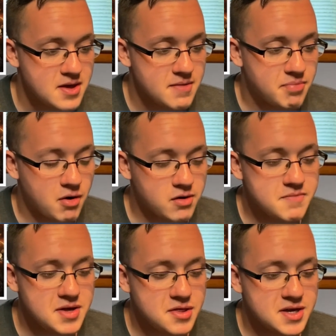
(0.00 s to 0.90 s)
Part of
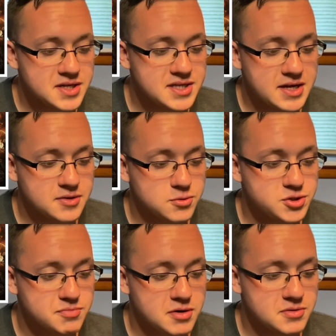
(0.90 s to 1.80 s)
me thinks that
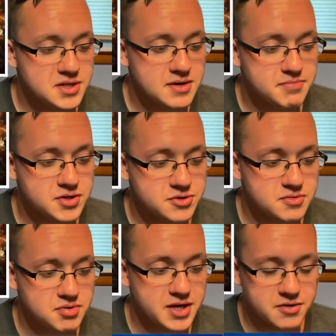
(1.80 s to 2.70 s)
Lucha Bros and Butcher and
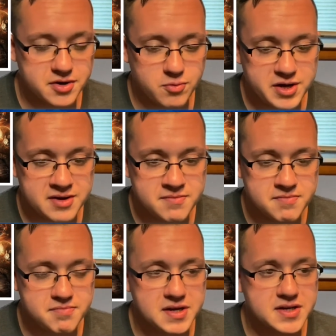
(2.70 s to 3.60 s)
Blade are going to win
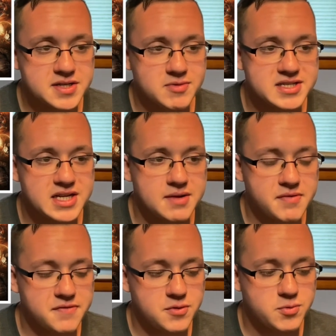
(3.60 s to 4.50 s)
because it would set up a
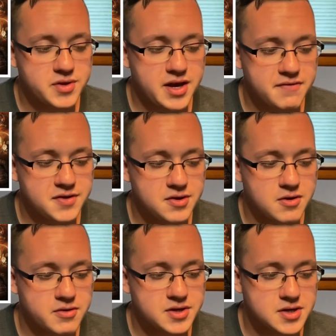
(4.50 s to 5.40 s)
feud with
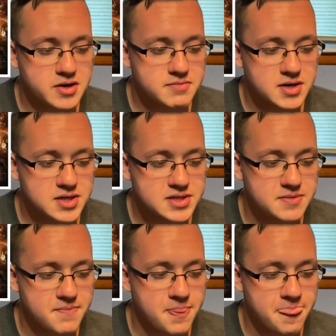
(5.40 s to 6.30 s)
FTR and the Young Bucks.
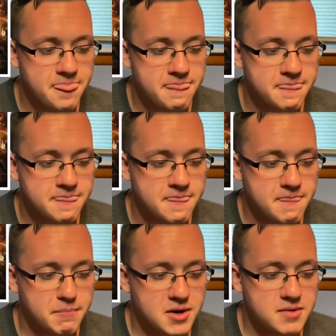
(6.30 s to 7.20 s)

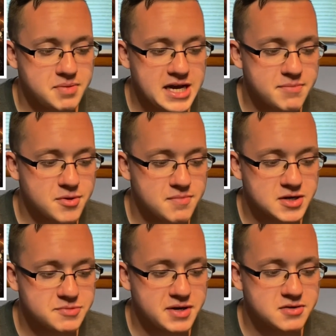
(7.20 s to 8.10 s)
But on paper, the
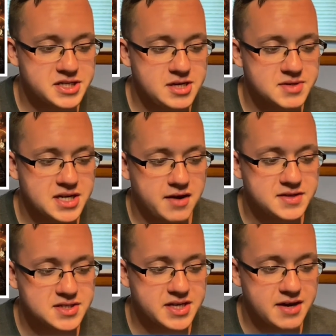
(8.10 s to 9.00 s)
much better team is
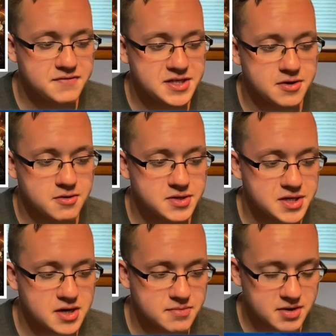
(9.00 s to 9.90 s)
obviously FTR and the
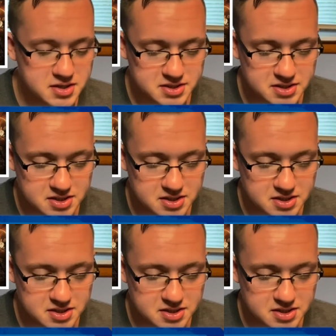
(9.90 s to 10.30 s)
Young Bucks.